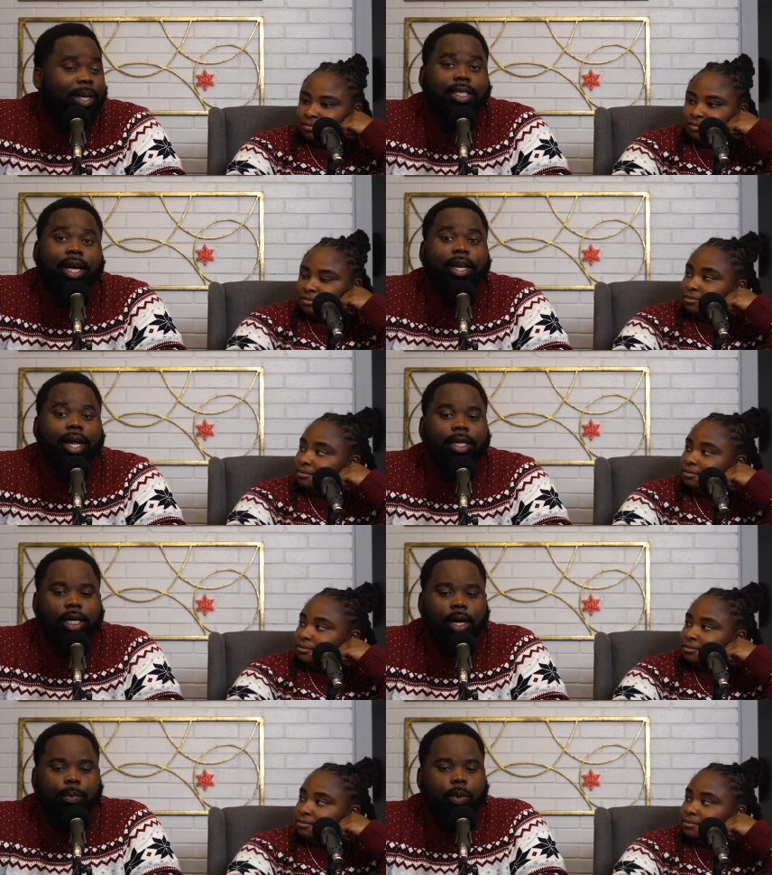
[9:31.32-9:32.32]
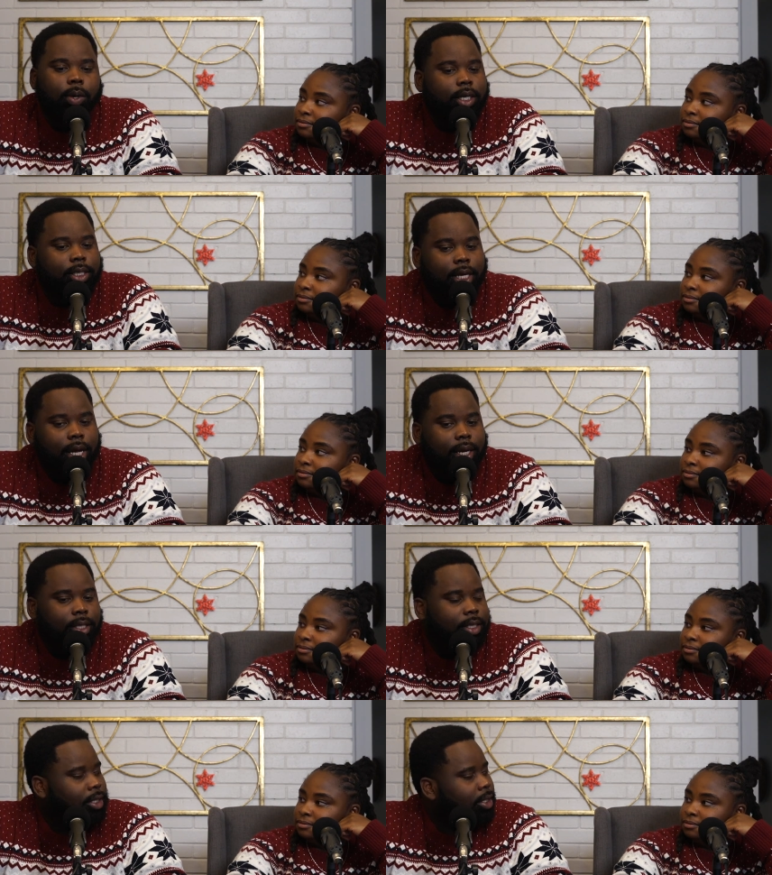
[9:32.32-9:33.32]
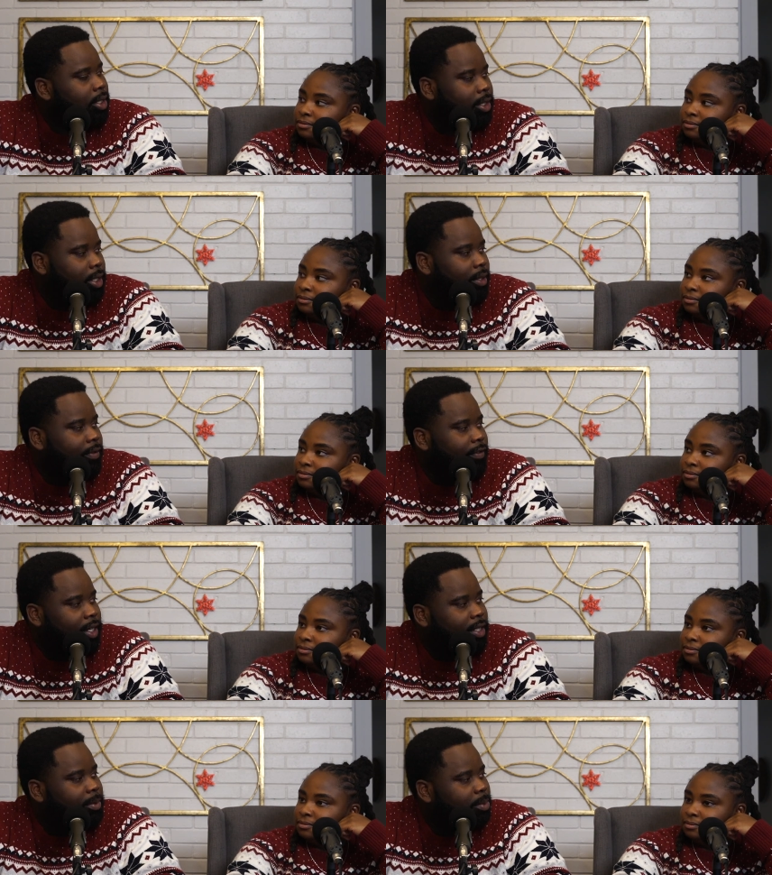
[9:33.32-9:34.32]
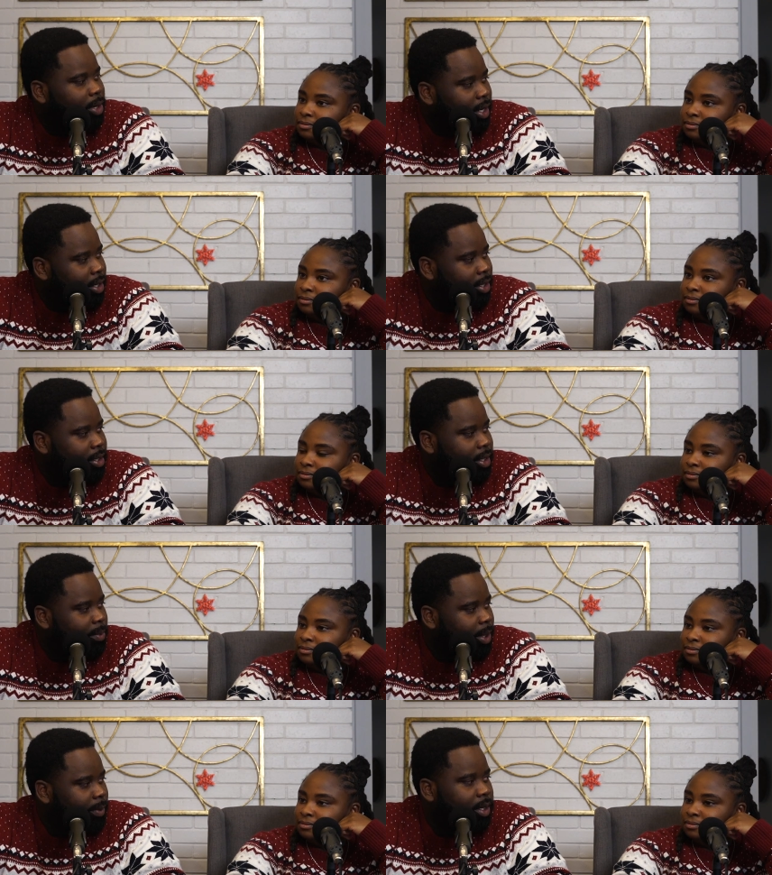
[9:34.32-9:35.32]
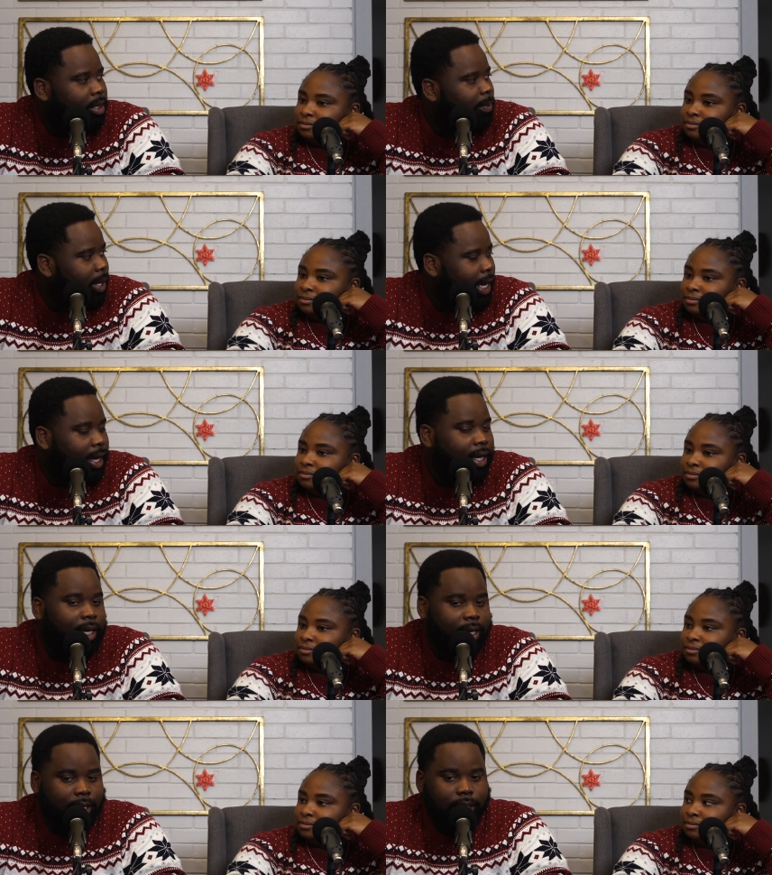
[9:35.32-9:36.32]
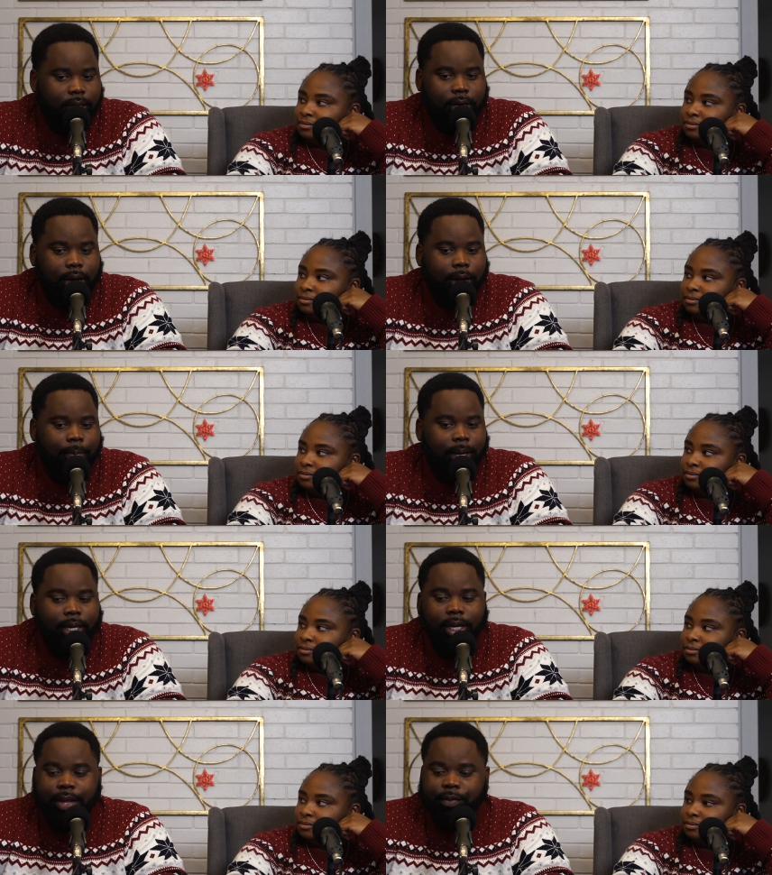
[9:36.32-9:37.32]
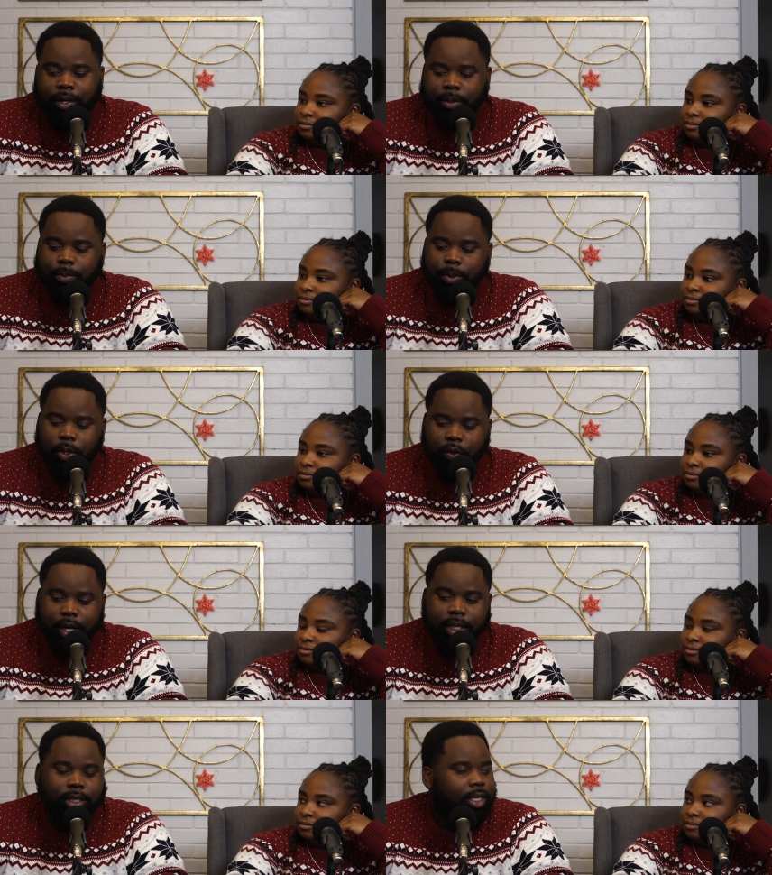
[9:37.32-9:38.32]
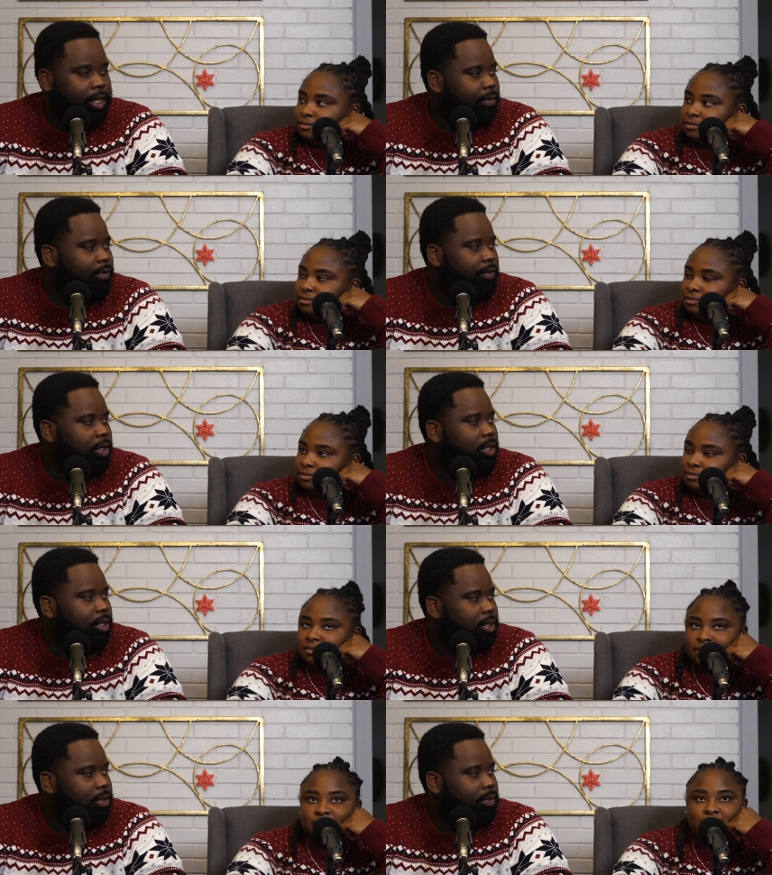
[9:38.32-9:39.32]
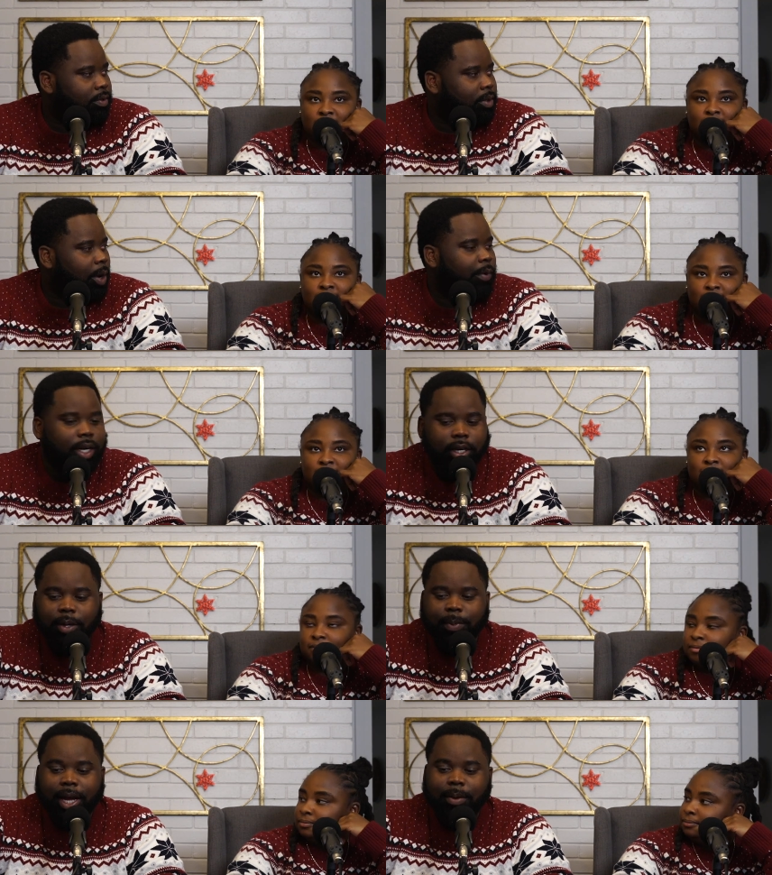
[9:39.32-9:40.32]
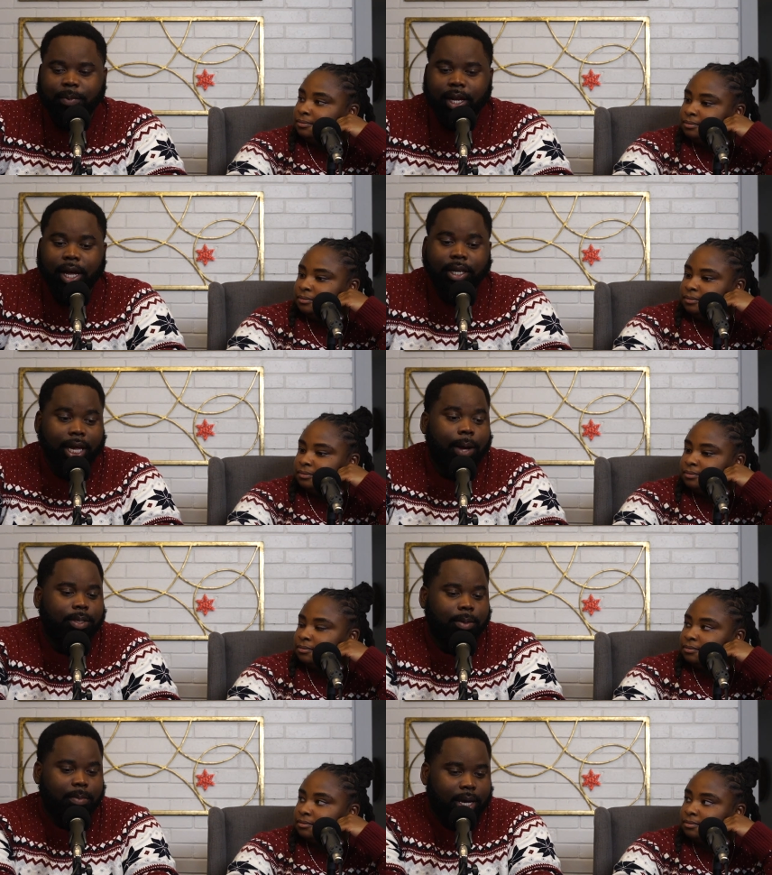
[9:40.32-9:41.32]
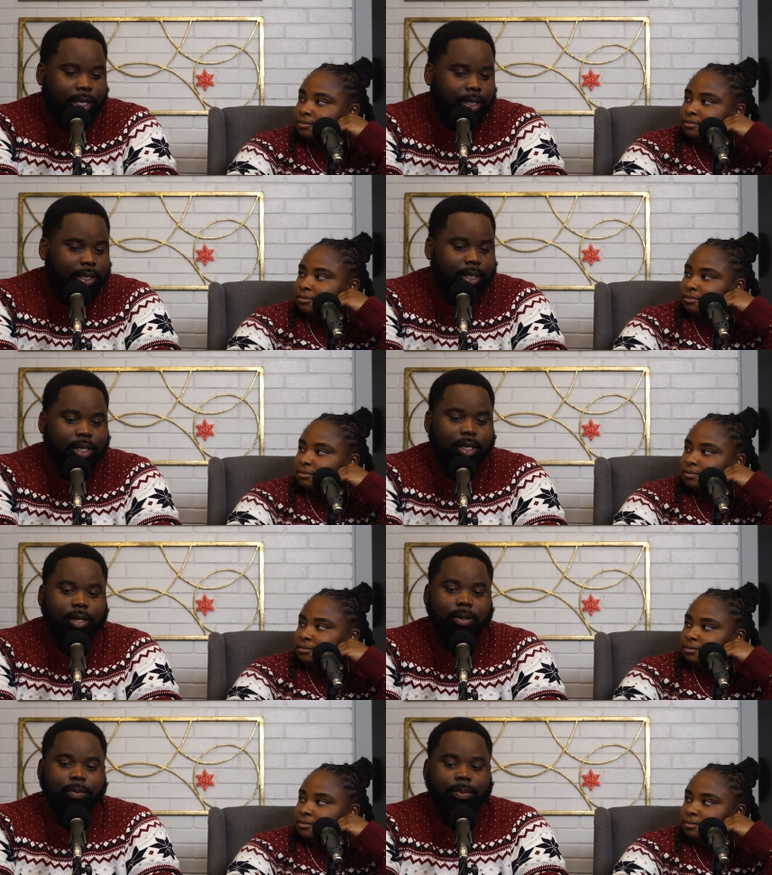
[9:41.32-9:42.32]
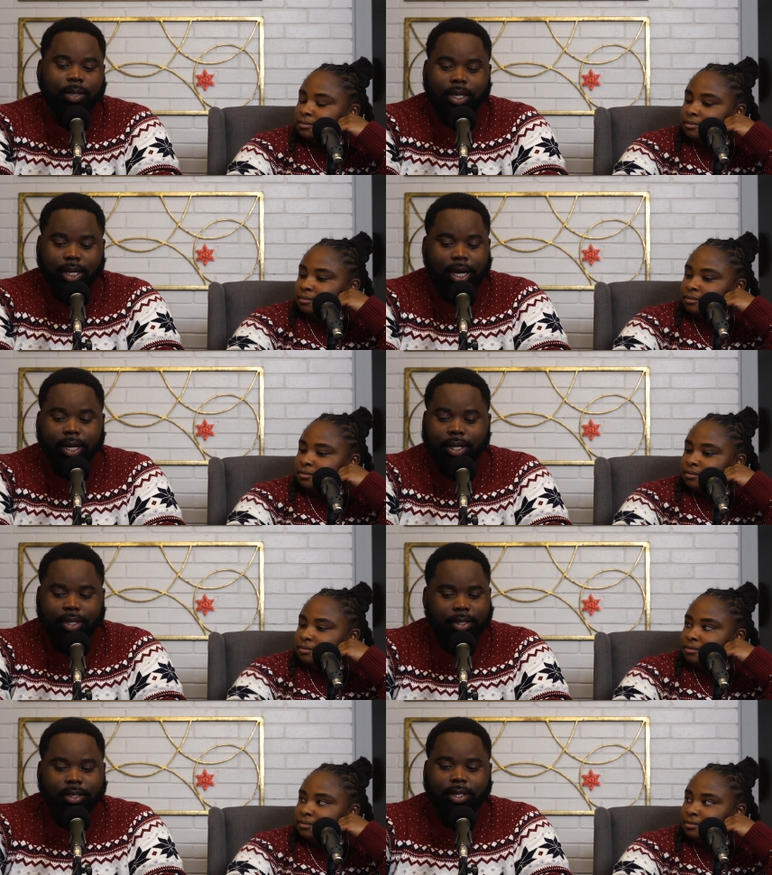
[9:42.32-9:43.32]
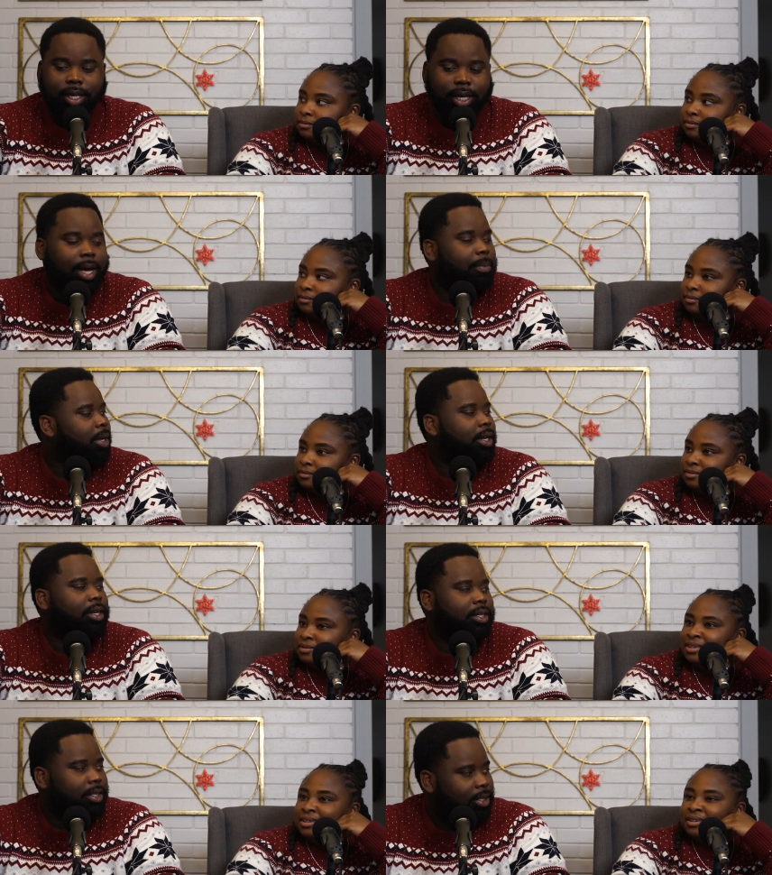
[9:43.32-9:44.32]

Speaker 1: excited. I think I'm more excited to to see the finished product and be able to look back um, and then even progress even further. Yeah, I'm ready to look back and be like, that was amazing, but like it got better